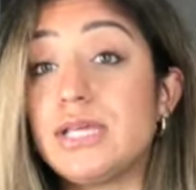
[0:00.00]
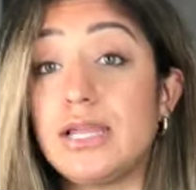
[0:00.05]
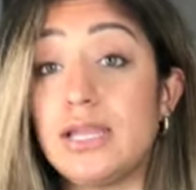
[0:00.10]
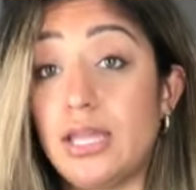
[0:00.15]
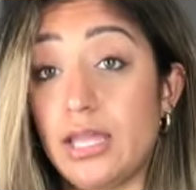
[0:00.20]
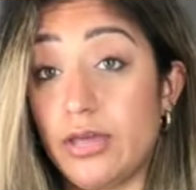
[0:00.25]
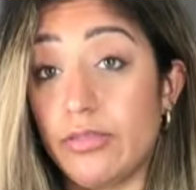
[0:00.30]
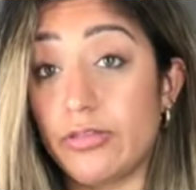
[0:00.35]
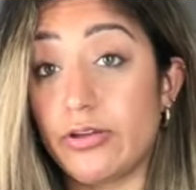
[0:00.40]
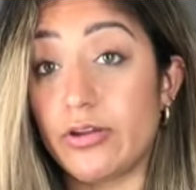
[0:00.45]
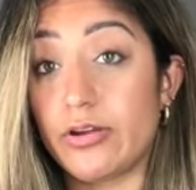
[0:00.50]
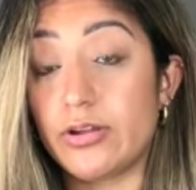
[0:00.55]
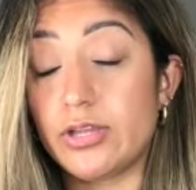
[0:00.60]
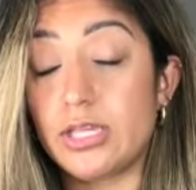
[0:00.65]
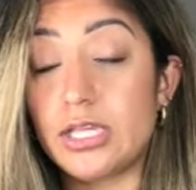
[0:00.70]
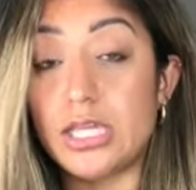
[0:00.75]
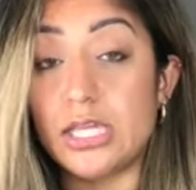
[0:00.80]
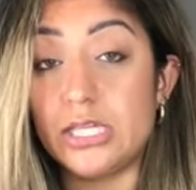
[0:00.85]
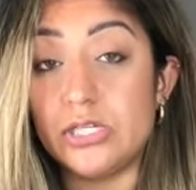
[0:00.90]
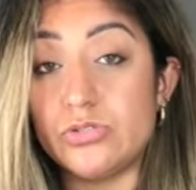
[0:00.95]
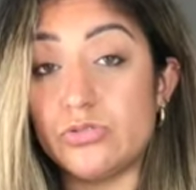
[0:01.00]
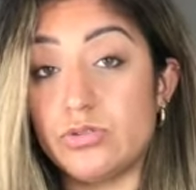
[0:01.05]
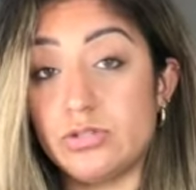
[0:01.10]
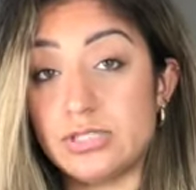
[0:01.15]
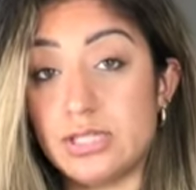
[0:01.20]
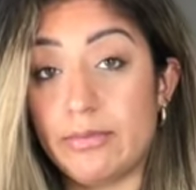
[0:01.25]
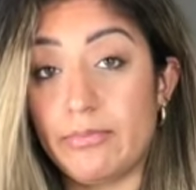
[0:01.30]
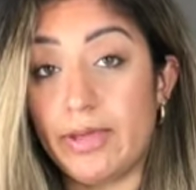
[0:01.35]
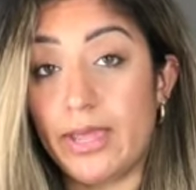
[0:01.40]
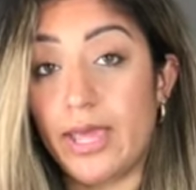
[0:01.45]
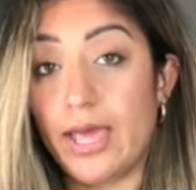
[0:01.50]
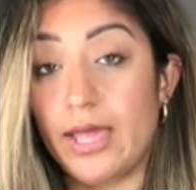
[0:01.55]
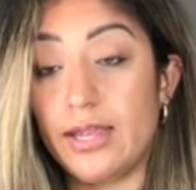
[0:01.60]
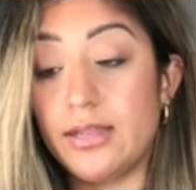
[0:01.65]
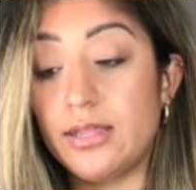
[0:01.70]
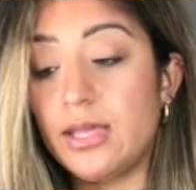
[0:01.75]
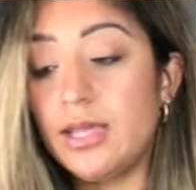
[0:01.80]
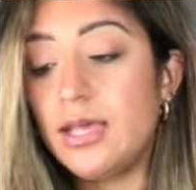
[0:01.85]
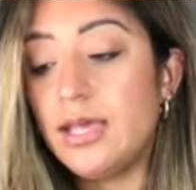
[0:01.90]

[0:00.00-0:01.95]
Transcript: any other heat tools on my head.